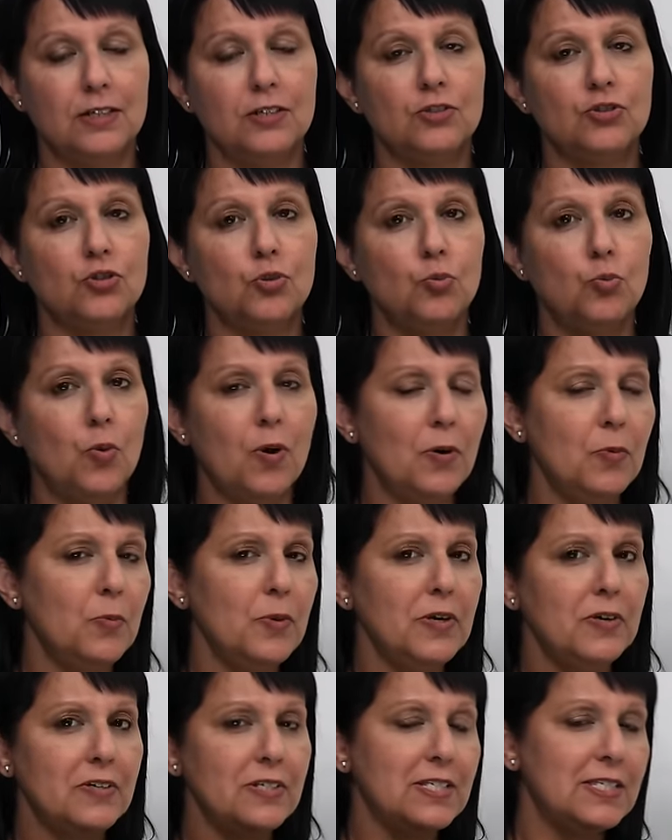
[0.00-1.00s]
So what
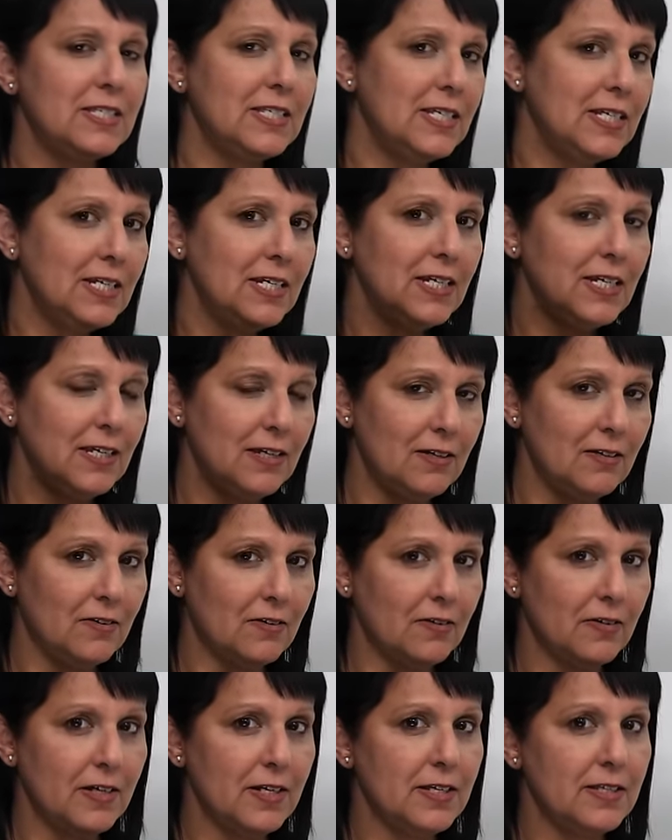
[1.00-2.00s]
we are seeing
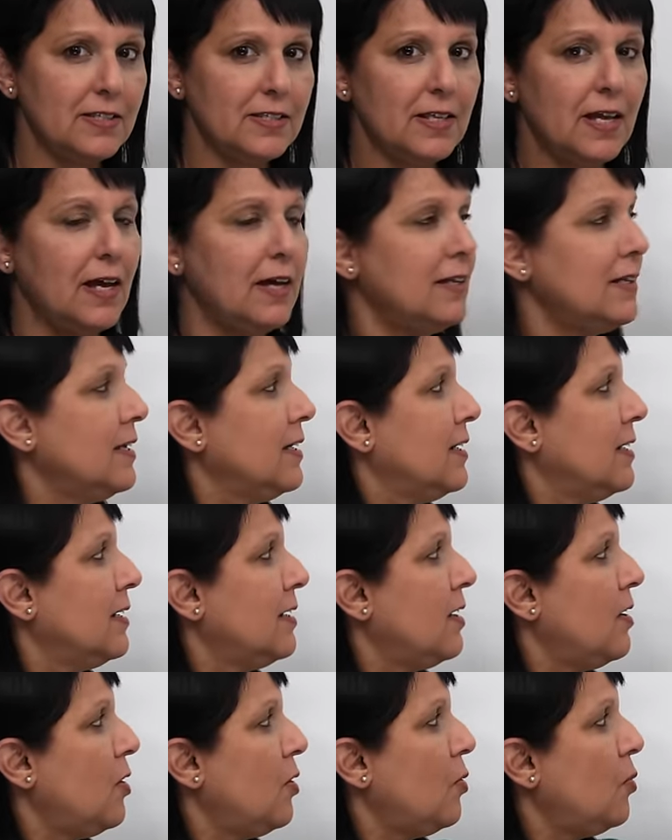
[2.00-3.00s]
here is that
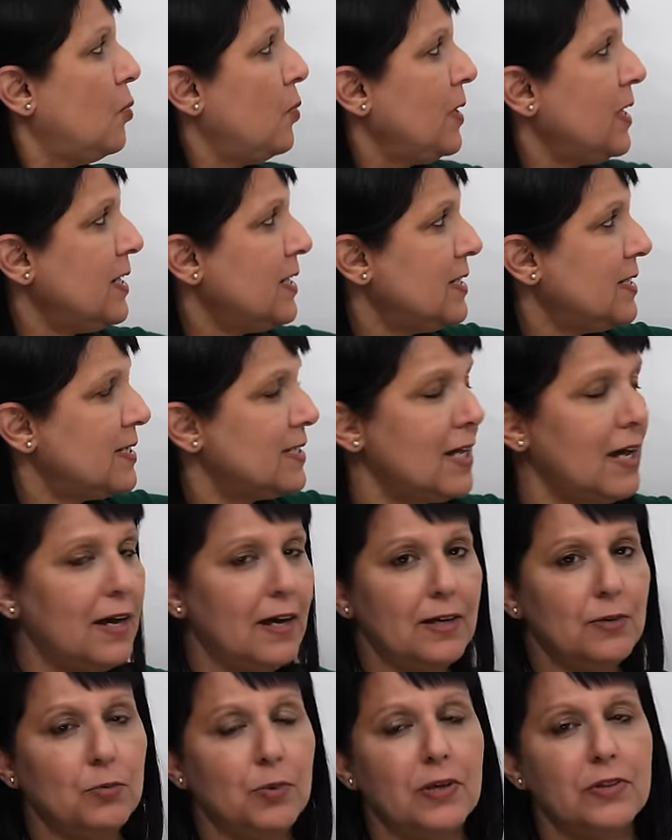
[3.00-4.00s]
we
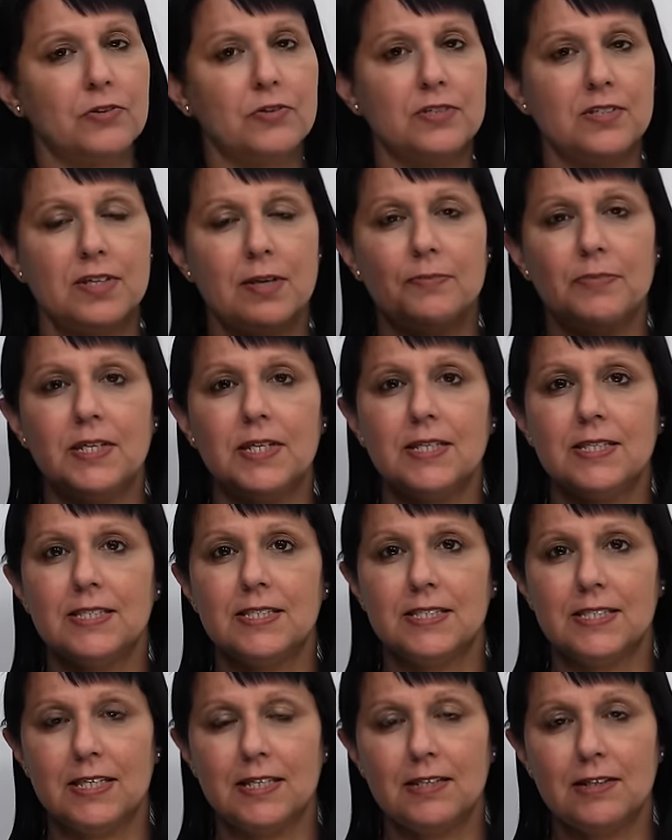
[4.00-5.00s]
decide whether something is
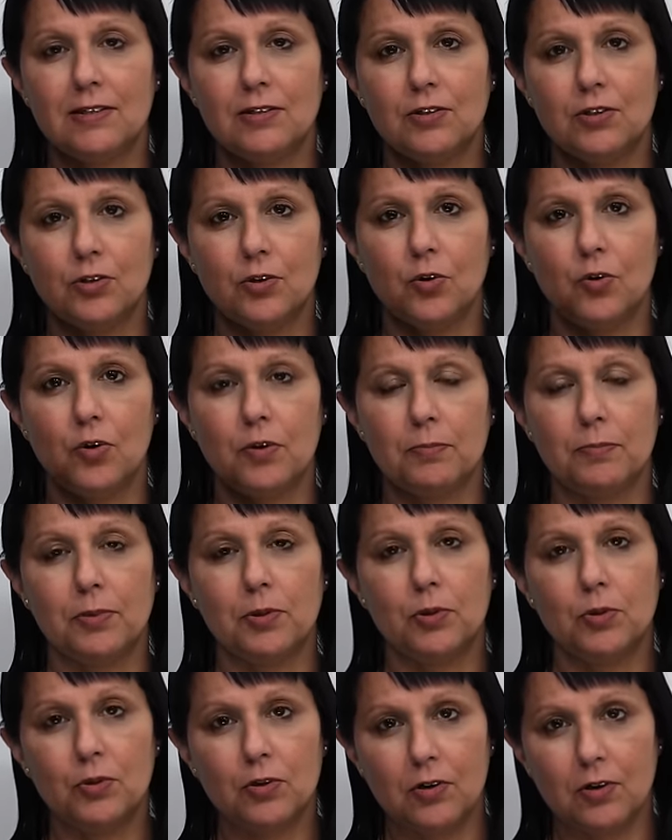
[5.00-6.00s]
singular or
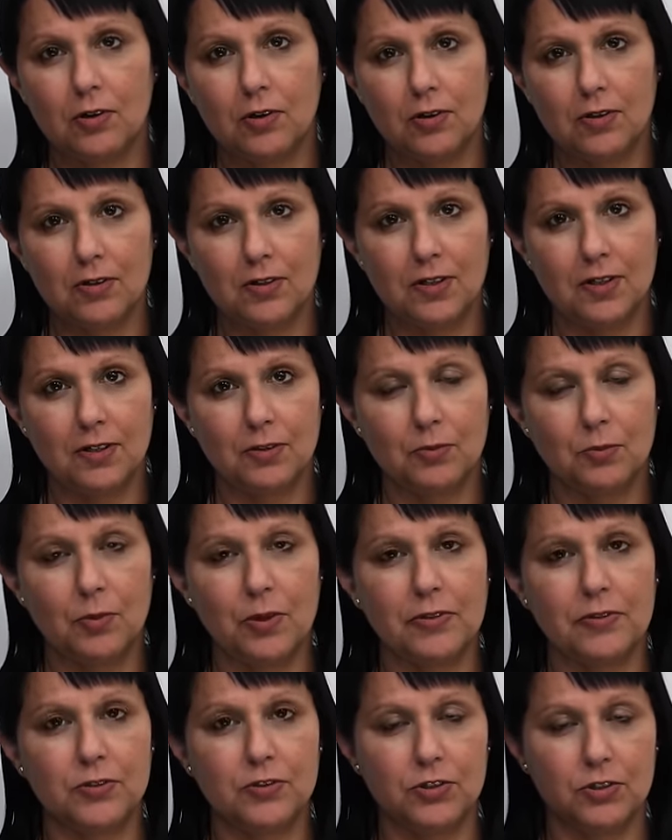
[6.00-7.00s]
plural,
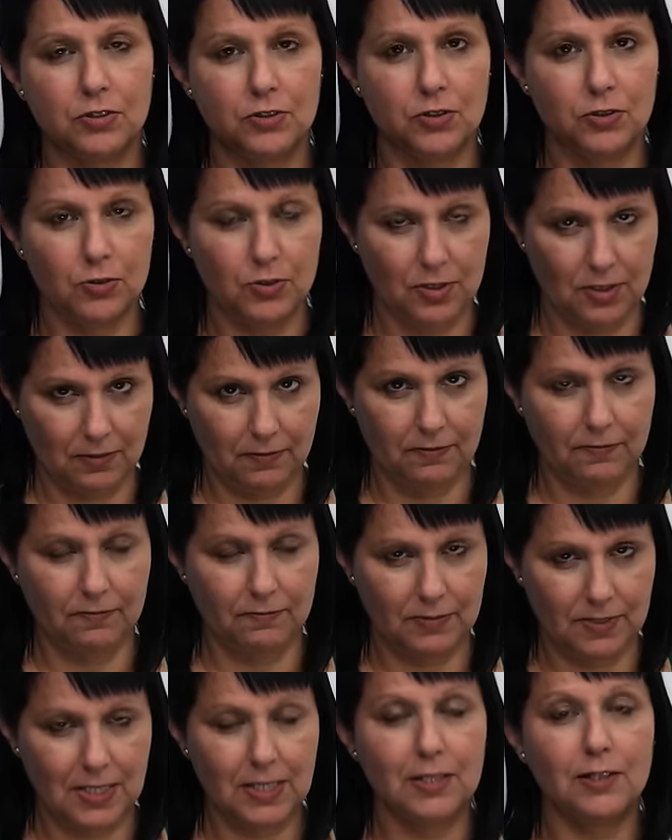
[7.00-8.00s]
whether to use the
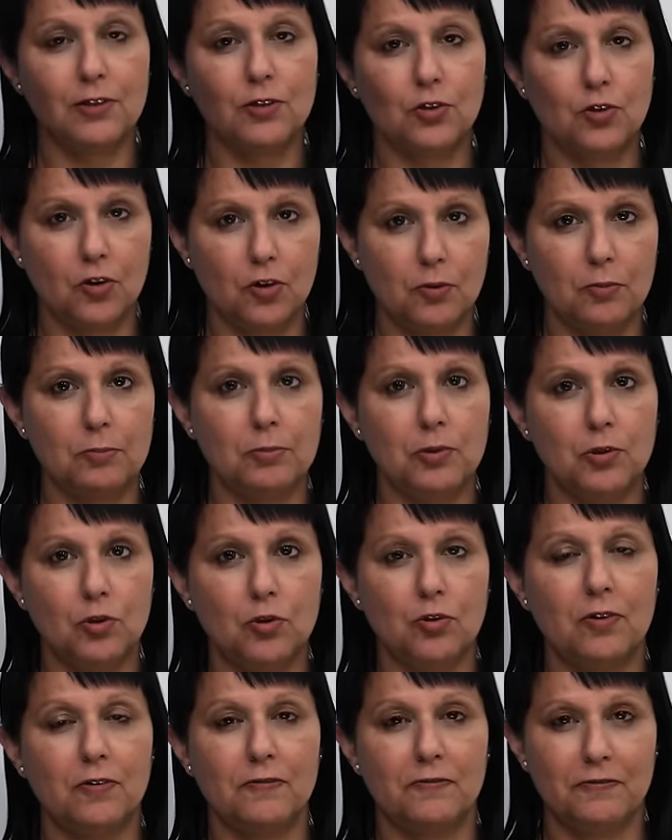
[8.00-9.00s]
singular or
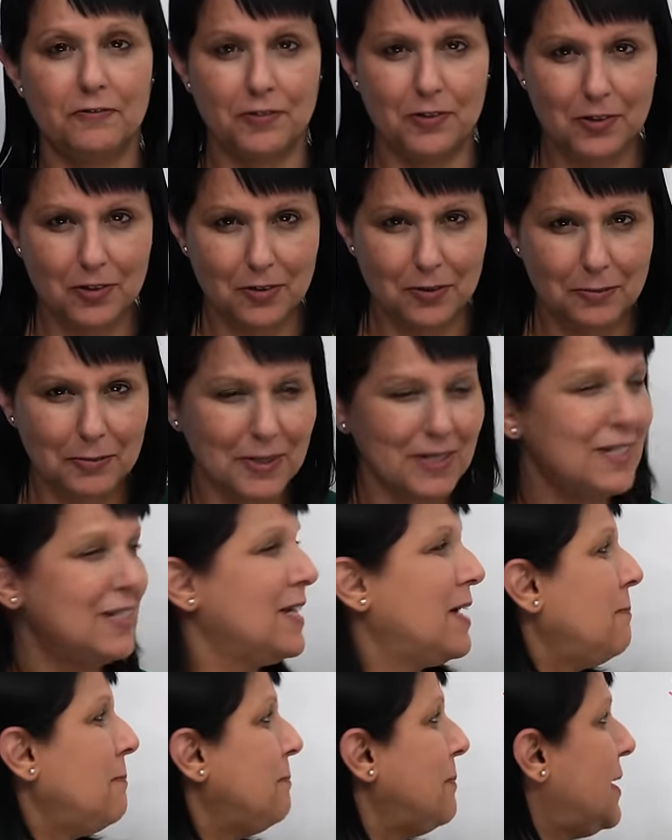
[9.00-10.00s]
plural verb
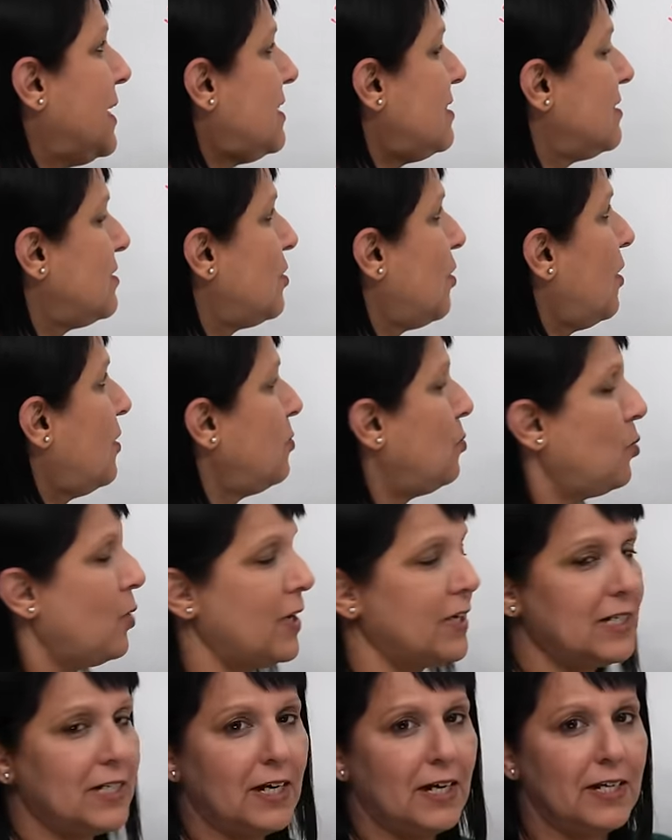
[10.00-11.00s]
based on
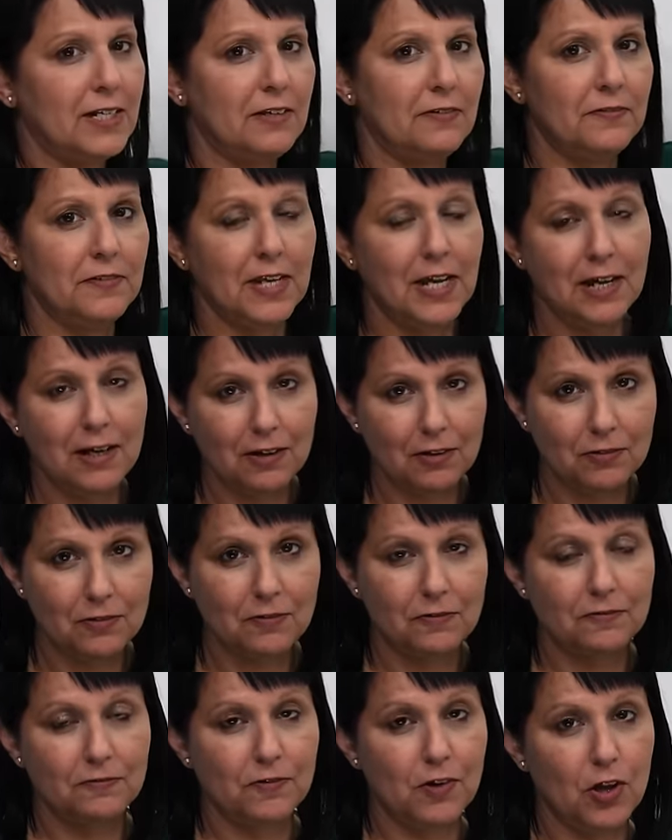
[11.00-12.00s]
what kind of
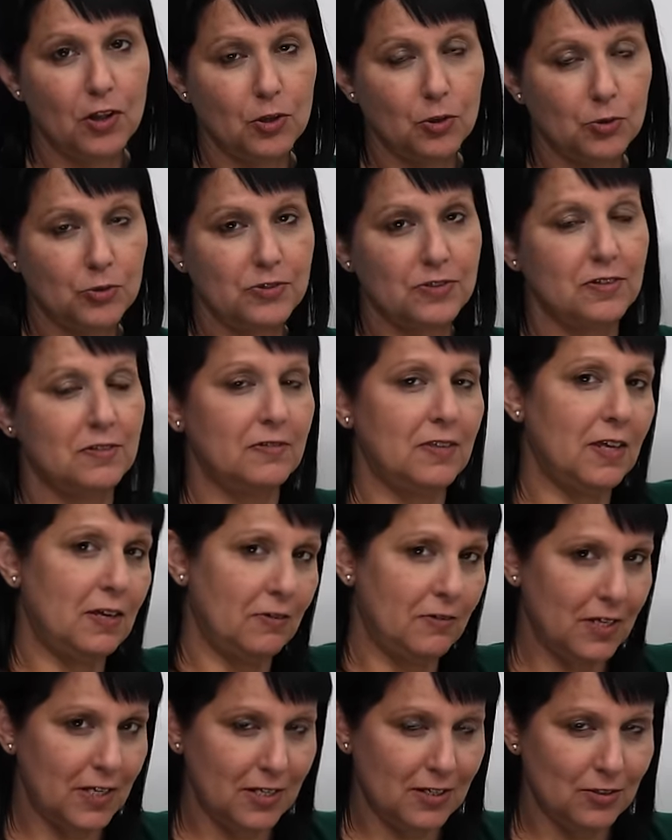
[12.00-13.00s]
noun follows
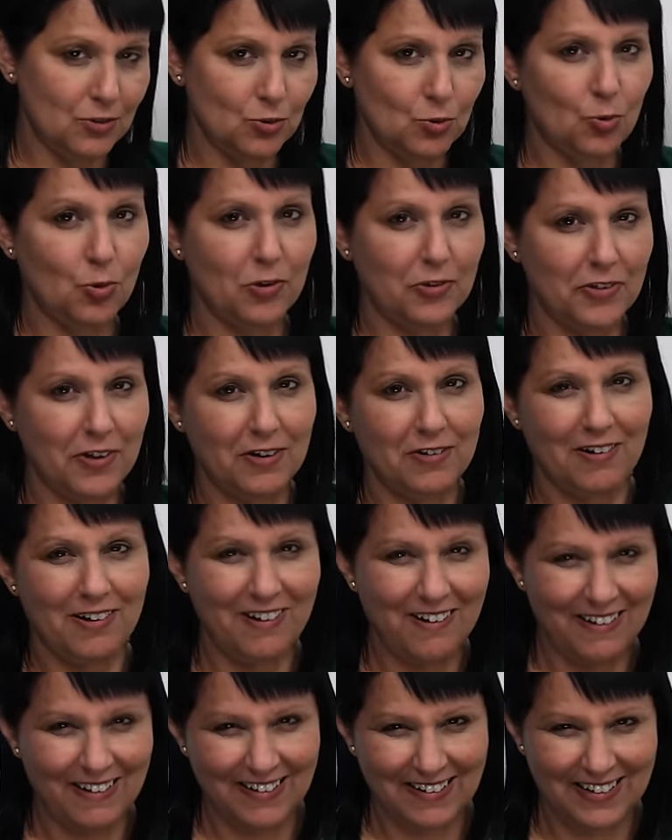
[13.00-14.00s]
there is or there
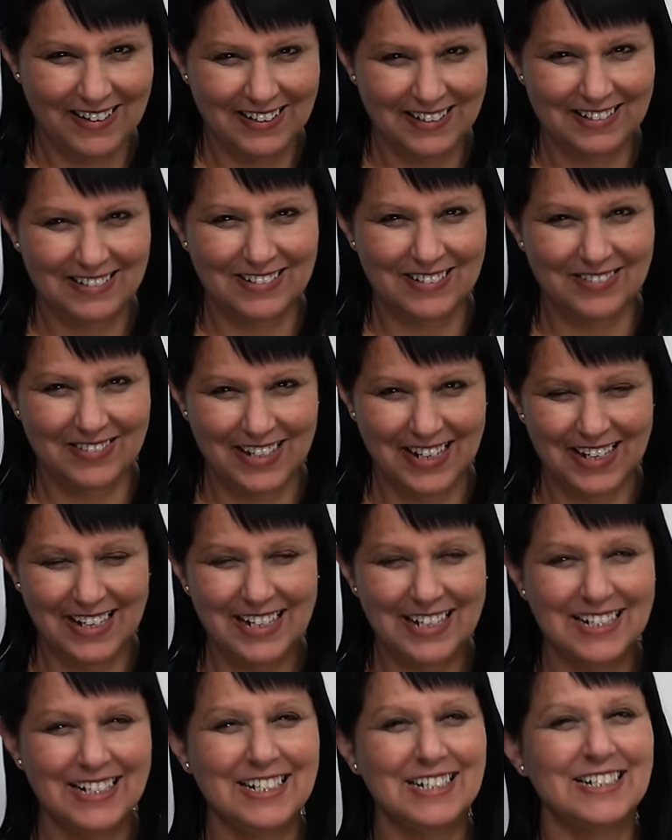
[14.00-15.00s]
are. Okay?